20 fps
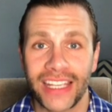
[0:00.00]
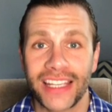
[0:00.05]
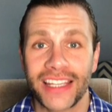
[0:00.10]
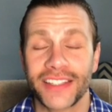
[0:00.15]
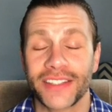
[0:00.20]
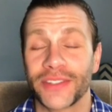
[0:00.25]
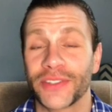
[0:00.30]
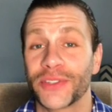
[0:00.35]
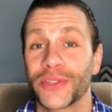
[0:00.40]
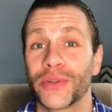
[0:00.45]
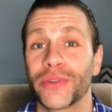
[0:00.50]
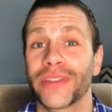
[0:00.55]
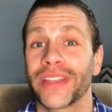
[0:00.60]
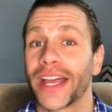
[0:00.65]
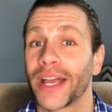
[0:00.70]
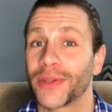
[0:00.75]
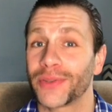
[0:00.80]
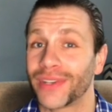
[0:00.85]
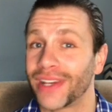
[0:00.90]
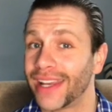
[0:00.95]
since
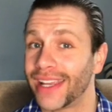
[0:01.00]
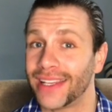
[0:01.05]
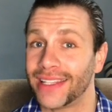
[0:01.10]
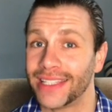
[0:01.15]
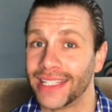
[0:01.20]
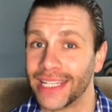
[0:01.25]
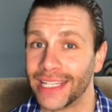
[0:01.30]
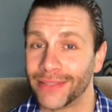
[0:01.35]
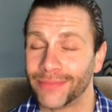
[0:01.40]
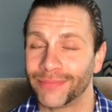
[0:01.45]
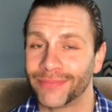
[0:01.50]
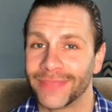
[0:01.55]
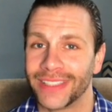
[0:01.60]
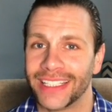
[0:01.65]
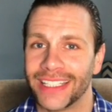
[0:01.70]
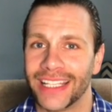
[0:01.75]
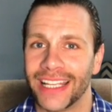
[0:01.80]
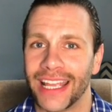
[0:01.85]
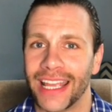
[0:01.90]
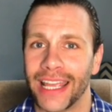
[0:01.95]
2018.
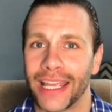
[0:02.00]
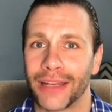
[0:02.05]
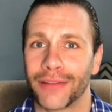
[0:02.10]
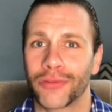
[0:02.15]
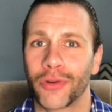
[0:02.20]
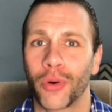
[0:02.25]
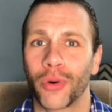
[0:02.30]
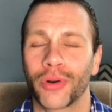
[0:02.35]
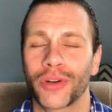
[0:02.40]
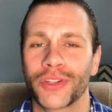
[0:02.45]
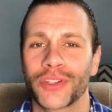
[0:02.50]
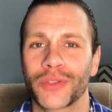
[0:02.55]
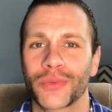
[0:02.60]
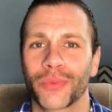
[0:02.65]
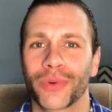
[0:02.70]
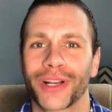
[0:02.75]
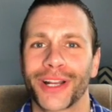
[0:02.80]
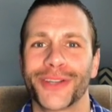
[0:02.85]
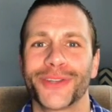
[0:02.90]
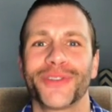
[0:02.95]
And of course,
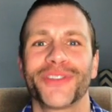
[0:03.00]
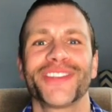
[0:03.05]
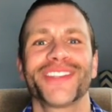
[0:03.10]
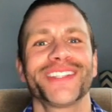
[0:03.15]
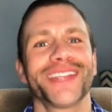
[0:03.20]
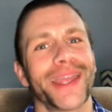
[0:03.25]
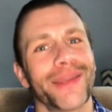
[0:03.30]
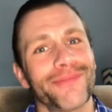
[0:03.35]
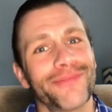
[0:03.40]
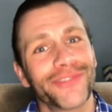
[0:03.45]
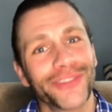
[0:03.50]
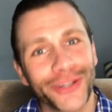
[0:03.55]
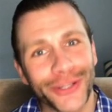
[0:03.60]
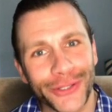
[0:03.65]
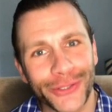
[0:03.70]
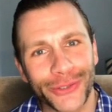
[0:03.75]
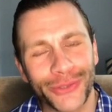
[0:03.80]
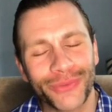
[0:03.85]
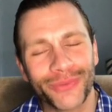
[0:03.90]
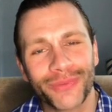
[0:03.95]
we're going to do the same for
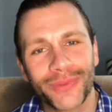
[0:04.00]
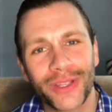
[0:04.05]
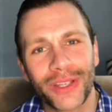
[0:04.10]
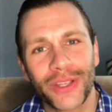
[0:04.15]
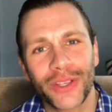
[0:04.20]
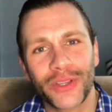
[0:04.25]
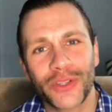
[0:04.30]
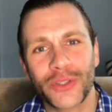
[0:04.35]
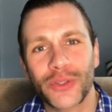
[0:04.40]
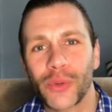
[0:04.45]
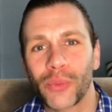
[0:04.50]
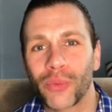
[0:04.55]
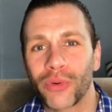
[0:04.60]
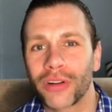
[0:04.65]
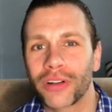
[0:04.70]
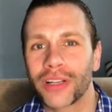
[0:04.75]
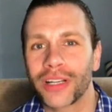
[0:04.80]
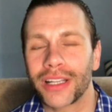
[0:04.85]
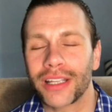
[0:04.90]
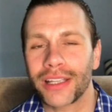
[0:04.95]
you. So
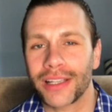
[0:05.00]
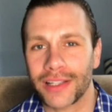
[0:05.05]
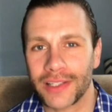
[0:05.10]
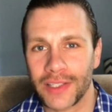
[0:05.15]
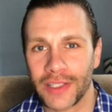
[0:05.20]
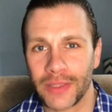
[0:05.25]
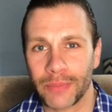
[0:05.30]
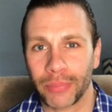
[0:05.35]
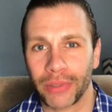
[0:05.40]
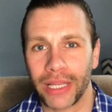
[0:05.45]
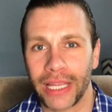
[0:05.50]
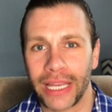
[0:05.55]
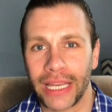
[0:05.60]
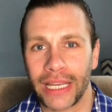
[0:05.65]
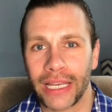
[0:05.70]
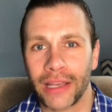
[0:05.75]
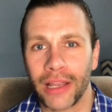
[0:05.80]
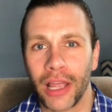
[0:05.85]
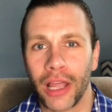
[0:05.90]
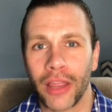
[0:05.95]
we're going to
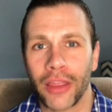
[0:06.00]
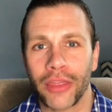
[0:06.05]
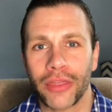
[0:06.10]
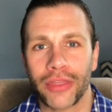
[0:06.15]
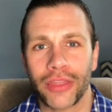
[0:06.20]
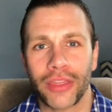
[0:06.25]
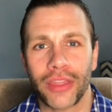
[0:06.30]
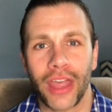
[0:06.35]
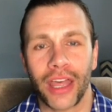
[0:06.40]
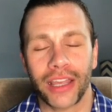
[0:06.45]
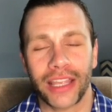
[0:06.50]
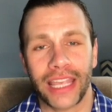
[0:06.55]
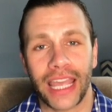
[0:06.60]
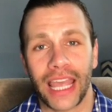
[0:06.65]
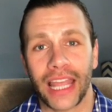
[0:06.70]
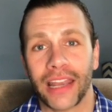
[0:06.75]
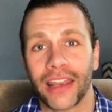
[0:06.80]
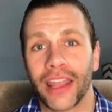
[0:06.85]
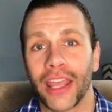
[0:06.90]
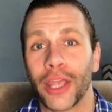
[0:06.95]
explain,
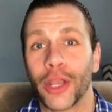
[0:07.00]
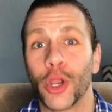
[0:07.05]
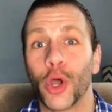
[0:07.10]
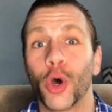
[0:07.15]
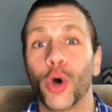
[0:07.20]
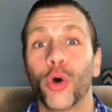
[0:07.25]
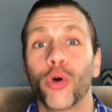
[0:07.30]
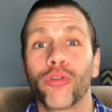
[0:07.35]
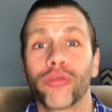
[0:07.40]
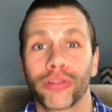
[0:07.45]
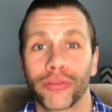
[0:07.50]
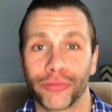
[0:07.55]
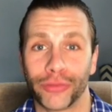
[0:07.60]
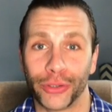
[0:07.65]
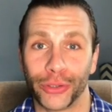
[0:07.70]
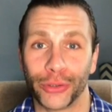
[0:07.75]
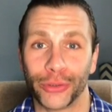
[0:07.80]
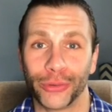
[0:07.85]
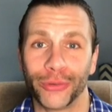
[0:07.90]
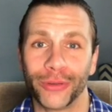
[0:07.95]
again, an
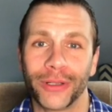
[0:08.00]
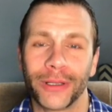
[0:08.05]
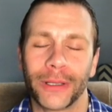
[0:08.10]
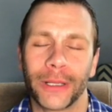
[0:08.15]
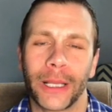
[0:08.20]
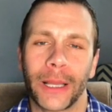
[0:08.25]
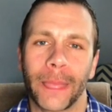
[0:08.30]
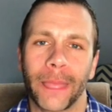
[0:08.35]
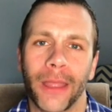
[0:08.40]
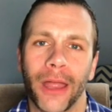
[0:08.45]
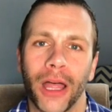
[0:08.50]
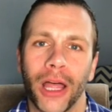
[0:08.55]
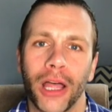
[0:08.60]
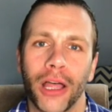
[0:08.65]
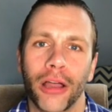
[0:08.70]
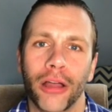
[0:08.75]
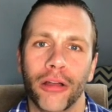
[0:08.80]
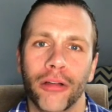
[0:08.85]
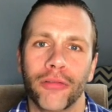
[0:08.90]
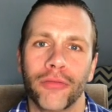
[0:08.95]
overview
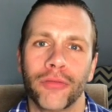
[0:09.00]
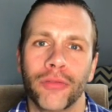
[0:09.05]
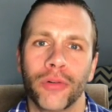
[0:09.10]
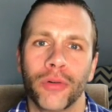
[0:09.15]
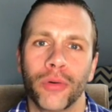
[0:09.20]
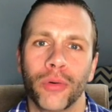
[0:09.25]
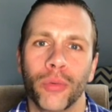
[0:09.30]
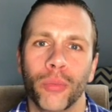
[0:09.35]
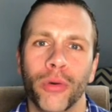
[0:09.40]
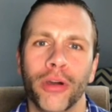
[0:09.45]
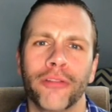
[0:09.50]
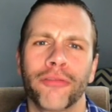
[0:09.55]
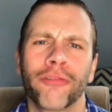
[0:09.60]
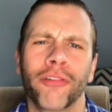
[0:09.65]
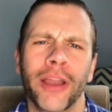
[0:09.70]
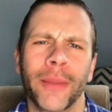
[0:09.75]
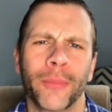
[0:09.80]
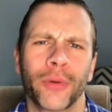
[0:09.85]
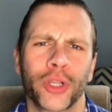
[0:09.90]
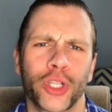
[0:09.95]
of what
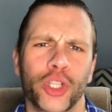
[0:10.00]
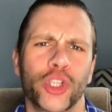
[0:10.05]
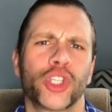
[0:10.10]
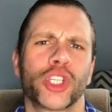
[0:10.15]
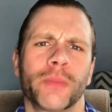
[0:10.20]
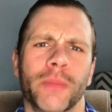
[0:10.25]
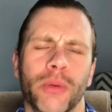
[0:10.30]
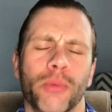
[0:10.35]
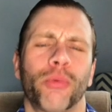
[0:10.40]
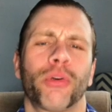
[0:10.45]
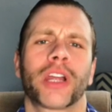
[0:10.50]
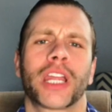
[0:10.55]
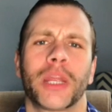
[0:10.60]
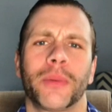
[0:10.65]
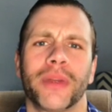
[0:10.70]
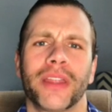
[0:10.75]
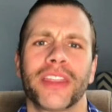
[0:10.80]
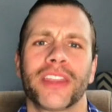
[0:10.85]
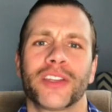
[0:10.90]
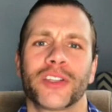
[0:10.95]
framework you should be working
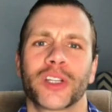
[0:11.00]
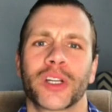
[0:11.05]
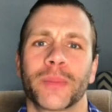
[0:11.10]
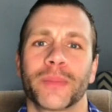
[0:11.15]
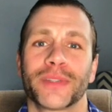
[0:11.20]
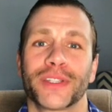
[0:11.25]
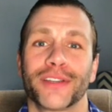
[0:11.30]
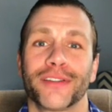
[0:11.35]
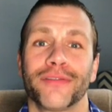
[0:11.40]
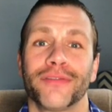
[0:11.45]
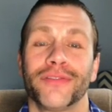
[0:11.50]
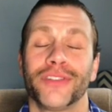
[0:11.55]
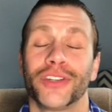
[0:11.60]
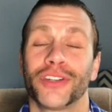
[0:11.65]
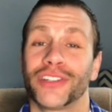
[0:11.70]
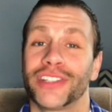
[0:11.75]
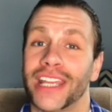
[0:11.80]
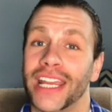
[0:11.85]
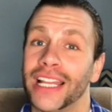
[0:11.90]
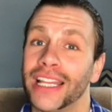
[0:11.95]
with in terms of
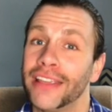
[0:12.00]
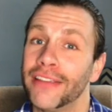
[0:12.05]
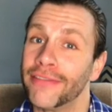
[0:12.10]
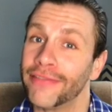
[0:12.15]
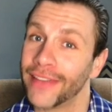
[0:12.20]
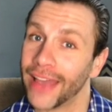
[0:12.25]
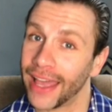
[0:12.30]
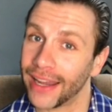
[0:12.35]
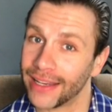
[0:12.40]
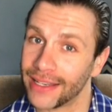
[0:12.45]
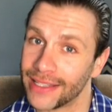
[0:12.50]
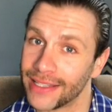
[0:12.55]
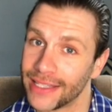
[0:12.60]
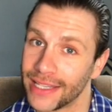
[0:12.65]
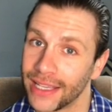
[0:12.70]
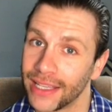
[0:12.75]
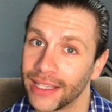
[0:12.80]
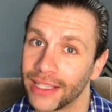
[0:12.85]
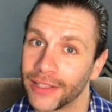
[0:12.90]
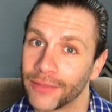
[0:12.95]
your daily fat
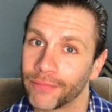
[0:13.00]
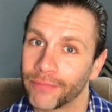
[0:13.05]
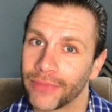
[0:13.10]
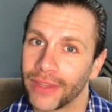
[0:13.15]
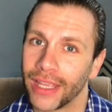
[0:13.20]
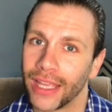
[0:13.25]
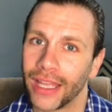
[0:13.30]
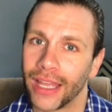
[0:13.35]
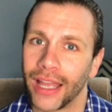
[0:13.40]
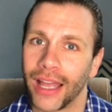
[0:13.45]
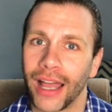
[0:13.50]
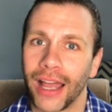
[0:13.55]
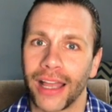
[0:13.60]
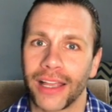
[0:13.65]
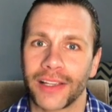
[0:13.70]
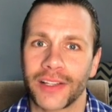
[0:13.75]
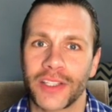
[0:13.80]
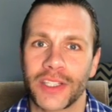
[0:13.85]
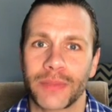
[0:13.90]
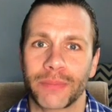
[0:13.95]
intake. I
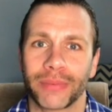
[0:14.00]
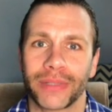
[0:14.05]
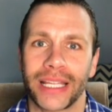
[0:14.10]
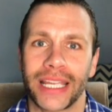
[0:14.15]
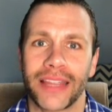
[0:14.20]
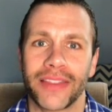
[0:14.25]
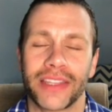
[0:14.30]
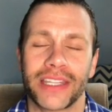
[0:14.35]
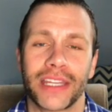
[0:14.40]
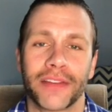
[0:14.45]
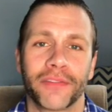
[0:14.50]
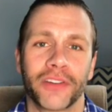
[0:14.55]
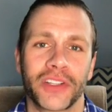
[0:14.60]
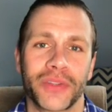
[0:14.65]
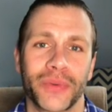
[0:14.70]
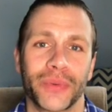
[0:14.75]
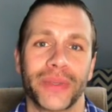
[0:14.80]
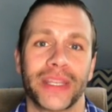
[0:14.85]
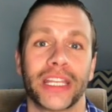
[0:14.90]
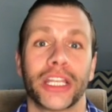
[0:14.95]
explain the difference
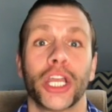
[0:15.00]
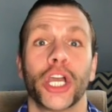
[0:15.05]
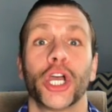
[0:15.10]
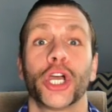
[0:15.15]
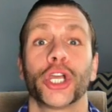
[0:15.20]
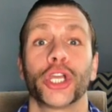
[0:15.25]
between